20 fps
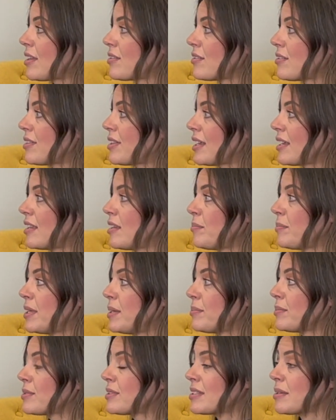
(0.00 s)
thing that
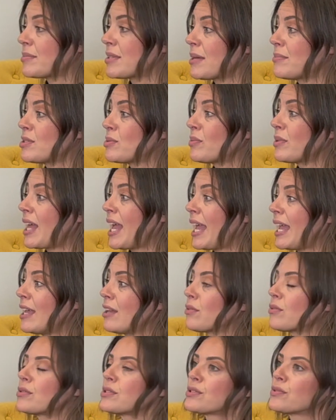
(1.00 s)
people sometimes will hate,
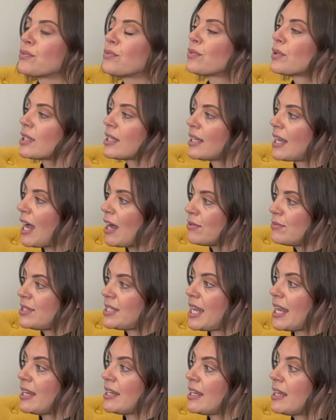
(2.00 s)
or it's really
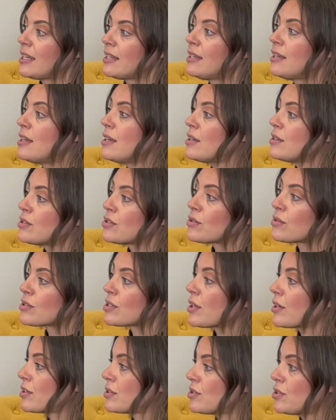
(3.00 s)
outdated. So as
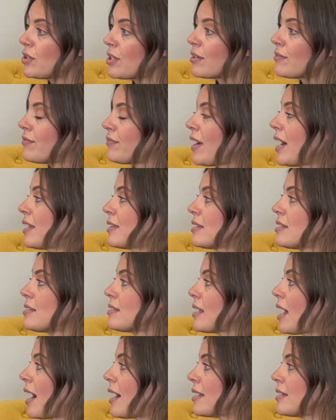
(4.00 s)
long as you can find the
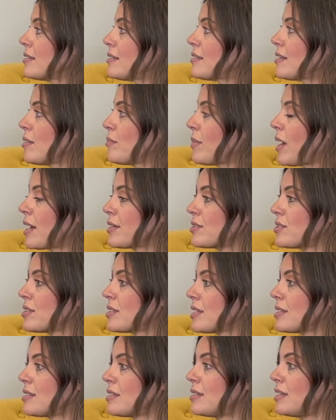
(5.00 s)
size that matches,
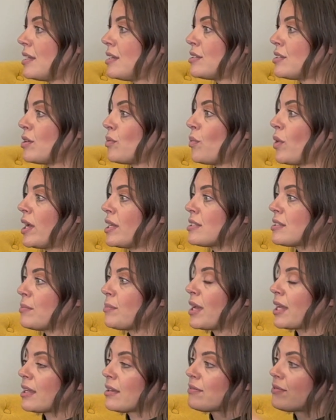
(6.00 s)
that's an easy way to
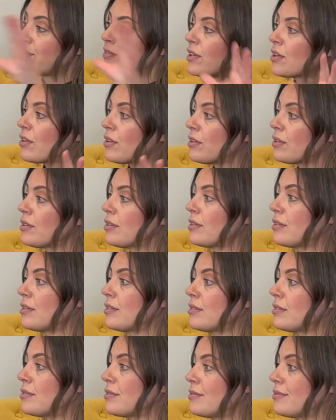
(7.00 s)
make it feel
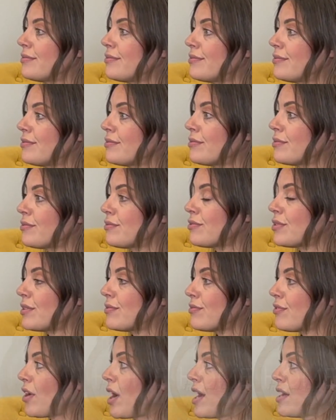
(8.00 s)

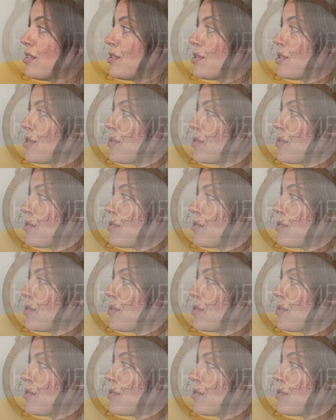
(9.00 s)
refreshed. Like I